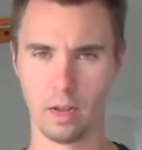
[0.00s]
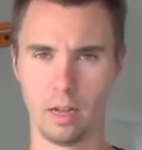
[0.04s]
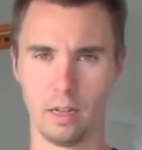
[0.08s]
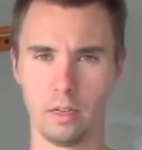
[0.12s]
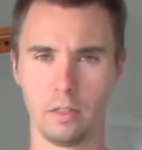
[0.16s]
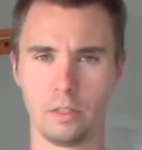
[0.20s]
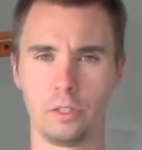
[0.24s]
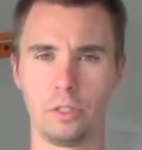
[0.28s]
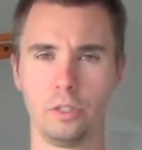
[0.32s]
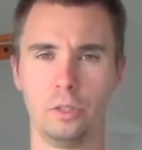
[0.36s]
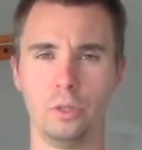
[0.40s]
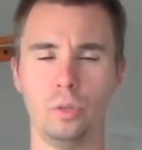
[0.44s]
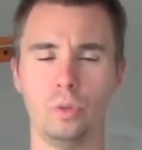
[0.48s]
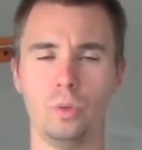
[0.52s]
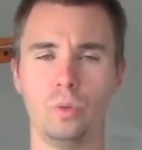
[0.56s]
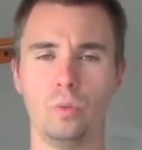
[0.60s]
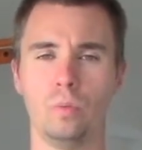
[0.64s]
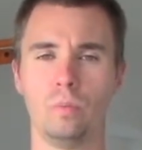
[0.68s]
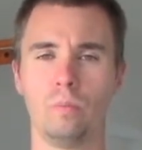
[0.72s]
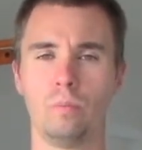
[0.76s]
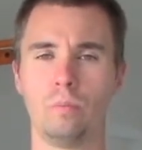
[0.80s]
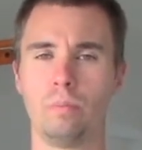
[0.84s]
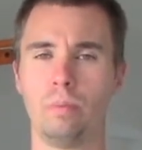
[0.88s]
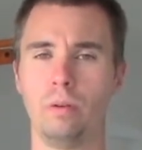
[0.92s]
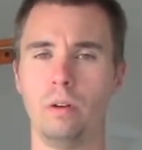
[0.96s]
to
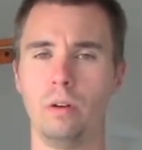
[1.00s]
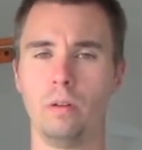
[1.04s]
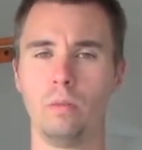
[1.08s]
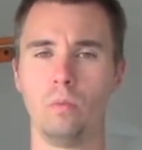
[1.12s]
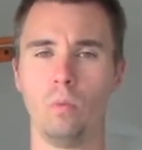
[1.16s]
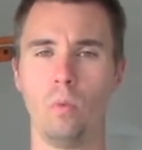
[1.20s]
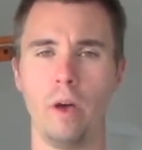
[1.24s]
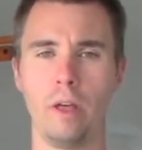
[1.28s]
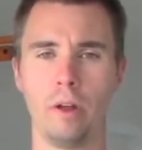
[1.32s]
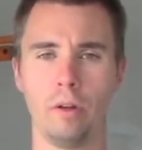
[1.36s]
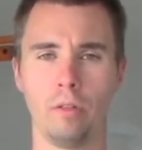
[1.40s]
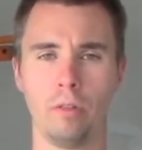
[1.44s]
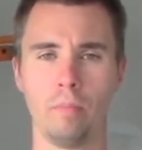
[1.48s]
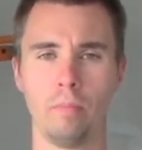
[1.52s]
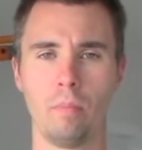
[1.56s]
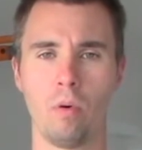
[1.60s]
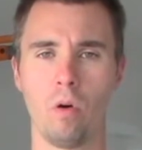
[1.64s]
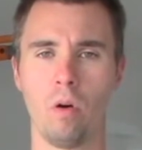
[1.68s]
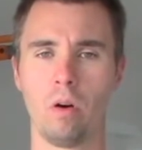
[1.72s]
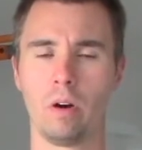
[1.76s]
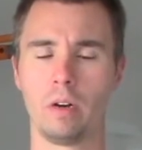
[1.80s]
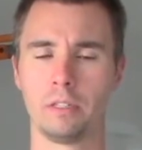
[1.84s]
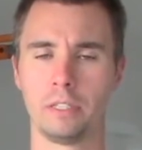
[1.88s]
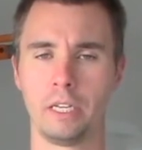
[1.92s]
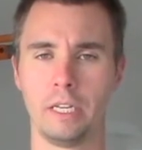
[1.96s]
put weight on the bar
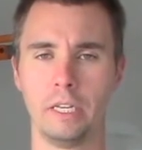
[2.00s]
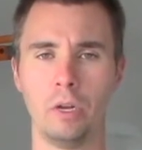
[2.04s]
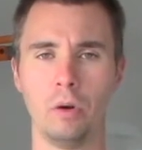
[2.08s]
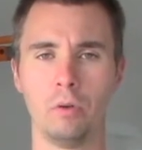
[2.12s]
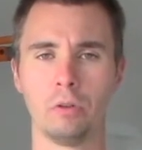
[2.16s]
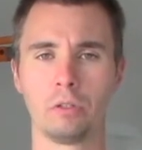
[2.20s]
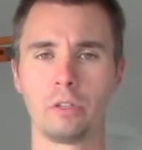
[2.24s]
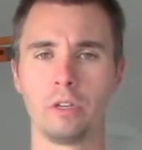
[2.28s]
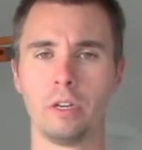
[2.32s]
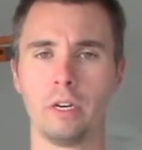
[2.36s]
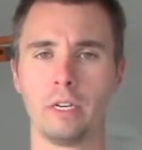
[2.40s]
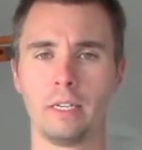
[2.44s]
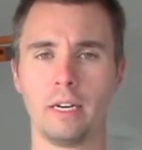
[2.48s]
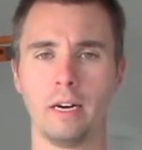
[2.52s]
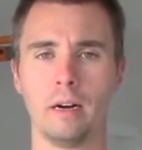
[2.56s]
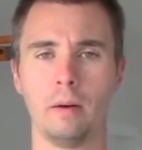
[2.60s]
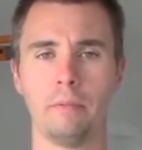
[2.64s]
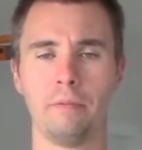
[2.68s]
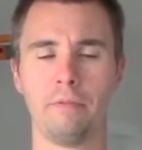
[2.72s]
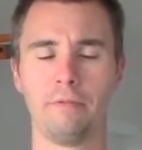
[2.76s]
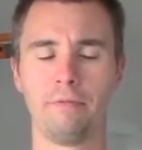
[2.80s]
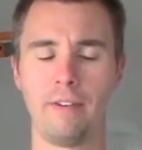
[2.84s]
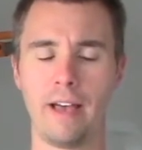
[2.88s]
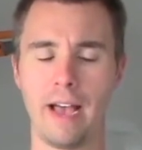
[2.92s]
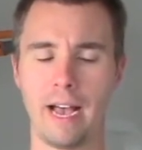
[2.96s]
because I know it's going to come
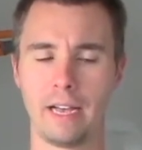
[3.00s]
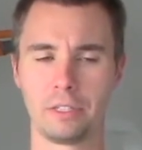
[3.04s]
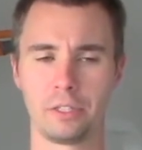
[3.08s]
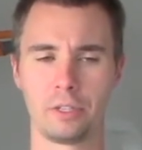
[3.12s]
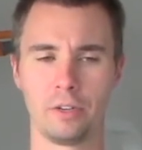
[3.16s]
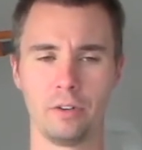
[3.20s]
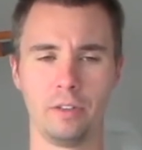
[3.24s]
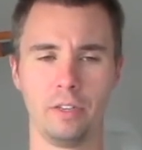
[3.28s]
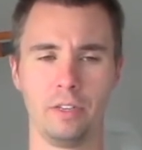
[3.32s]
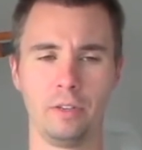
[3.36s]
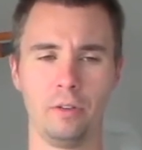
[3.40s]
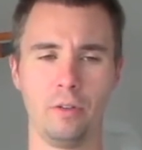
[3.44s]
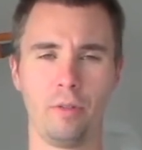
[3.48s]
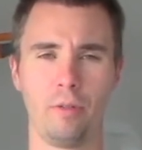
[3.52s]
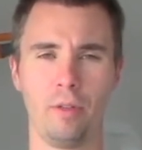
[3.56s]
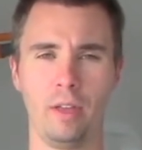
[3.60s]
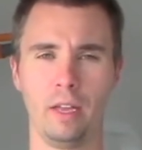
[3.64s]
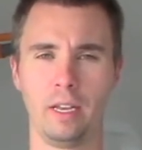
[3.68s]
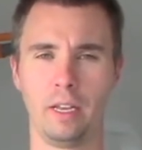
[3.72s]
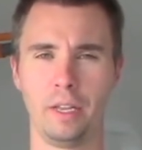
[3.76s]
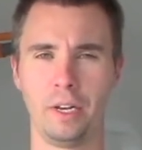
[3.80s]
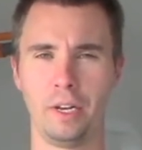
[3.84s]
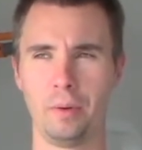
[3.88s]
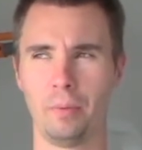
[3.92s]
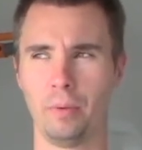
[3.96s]
faster than you think
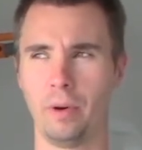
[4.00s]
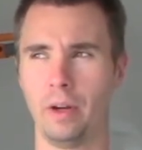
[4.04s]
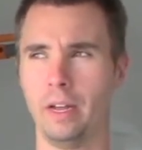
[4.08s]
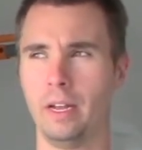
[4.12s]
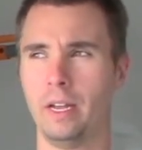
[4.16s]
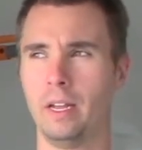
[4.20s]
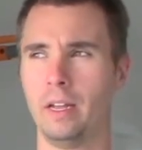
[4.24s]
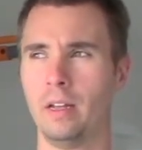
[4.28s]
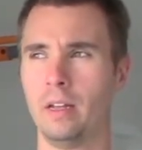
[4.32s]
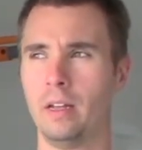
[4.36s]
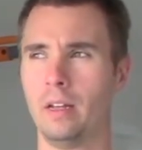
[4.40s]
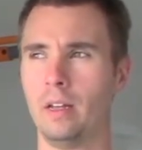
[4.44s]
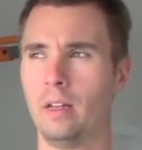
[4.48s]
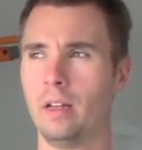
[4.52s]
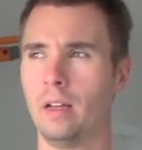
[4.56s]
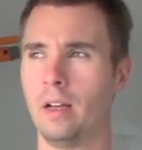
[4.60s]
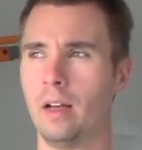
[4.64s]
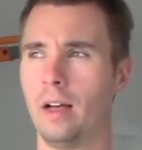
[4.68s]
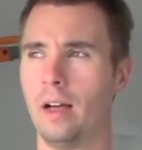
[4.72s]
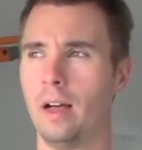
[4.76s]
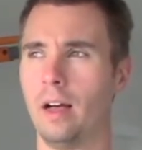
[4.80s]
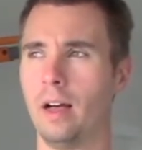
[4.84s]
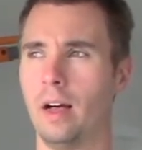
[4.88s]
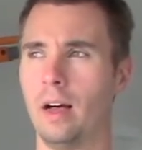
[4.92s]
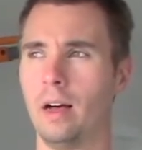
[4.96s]

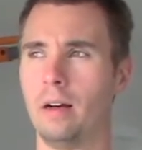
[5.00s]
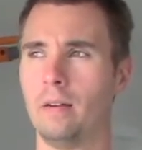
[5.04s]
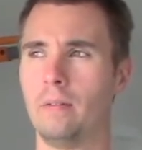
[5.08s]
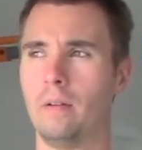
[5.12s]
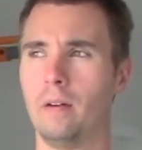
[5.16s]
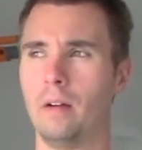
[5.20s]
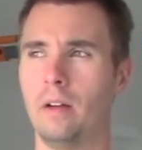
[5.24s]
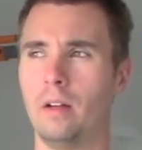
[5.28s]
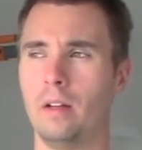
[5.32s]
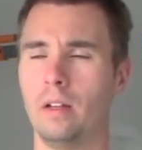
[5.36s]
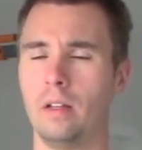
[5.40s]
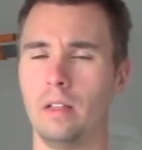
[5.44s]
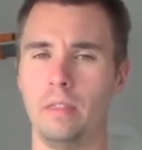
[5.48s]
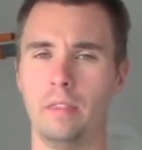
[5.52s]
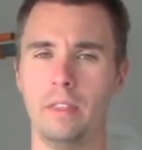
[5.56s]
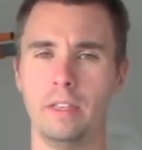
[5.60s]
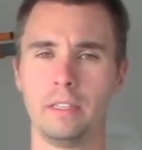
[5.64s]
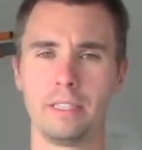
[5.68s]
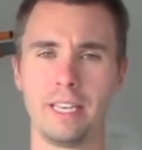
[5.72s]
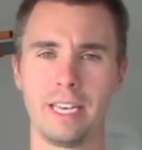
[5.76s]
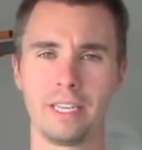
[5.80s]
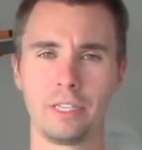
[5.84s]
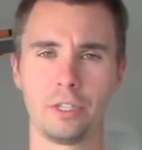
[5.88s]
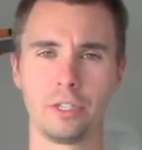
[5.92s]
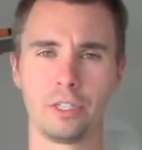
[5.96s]
anyway. This
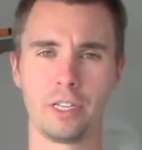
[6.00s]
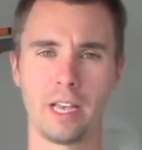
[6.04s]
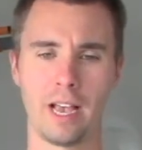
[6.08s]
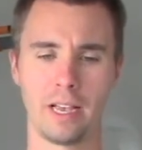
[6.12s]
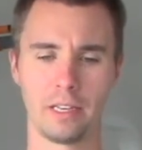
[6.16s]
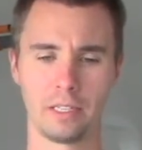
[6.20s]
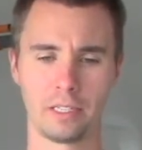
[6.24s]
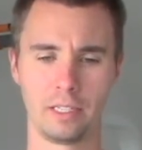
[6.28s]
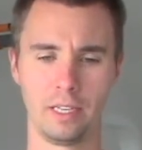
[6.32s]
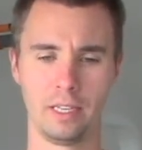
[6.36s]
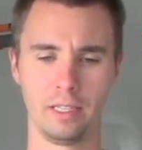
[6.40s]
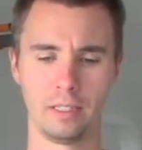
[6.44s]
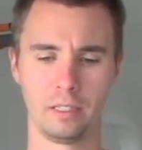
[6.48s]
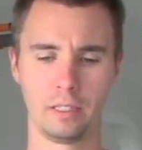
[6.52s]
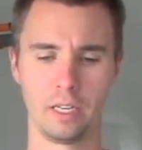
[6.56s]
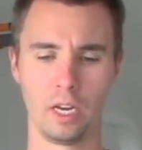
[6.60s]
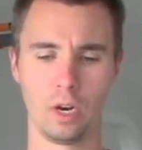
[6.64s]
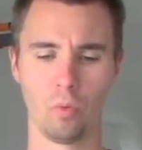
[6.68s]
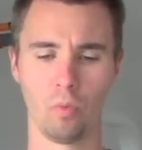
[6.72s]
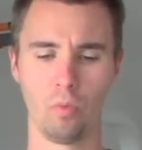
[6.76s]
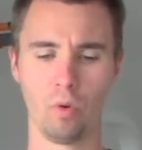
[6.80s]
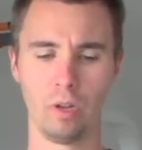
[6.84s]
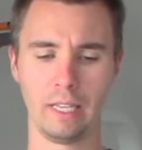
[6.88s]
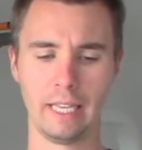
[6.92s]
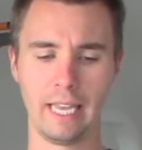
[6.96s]
exercise tends to get
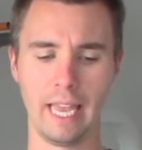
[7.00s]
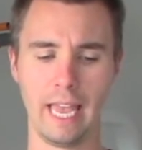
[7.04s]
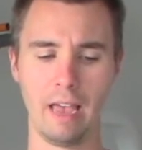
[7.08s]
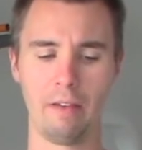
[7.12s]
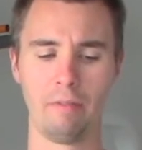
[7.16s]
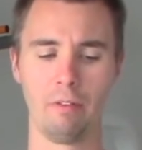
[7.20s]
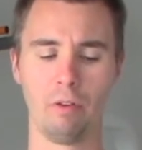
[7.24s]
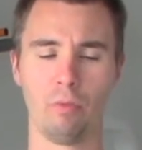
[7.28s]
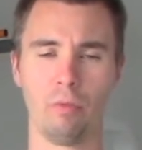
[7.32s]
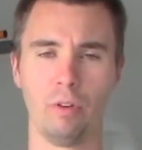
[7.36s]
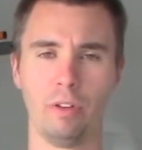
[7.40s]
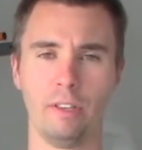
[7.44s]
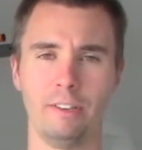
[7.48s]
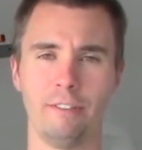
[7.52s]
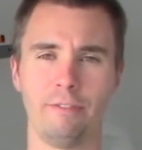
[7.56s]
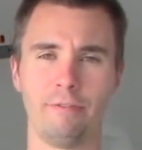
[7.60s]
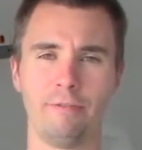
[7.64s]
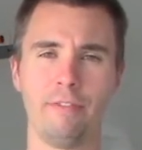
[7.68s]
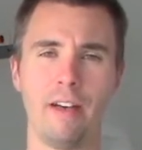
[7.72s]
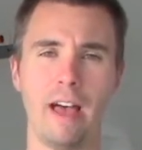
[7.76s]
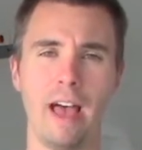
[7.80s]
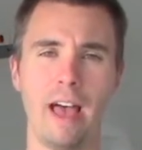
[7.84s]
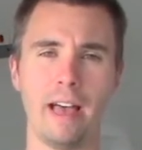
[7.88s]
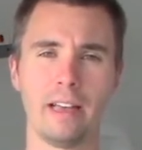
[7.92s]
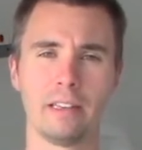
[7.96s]
really heavy really
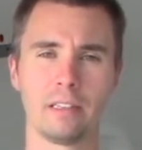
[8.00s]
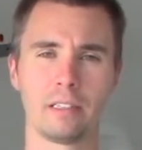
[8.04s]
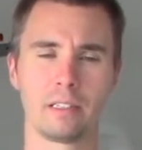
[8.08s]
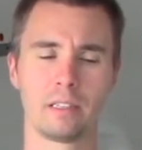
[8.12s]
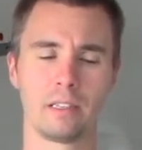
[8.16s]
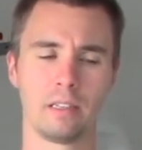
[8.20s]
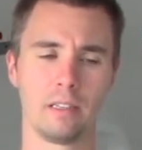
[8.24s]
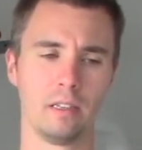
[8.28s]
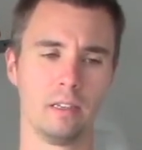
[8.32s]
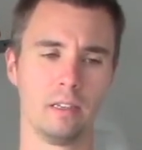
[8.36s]
fast.